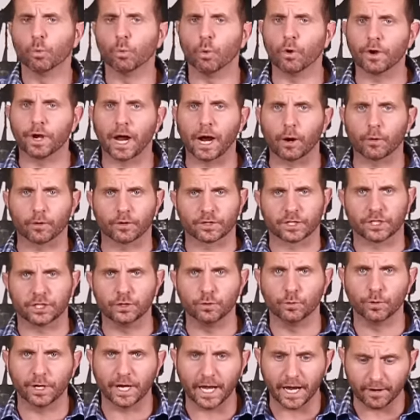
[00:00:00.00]
1 hour of
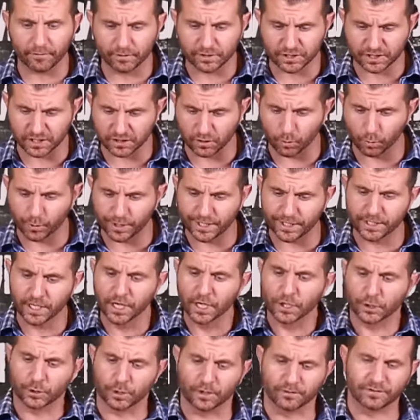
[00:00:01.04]
Q&A every single week.
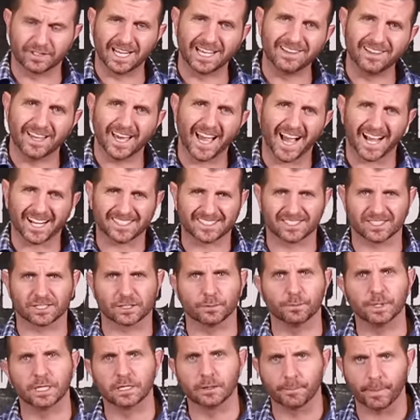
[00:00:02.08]
You have daily access
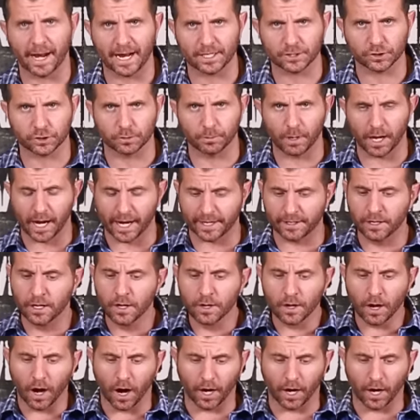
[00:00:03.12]
to me in the mastermind.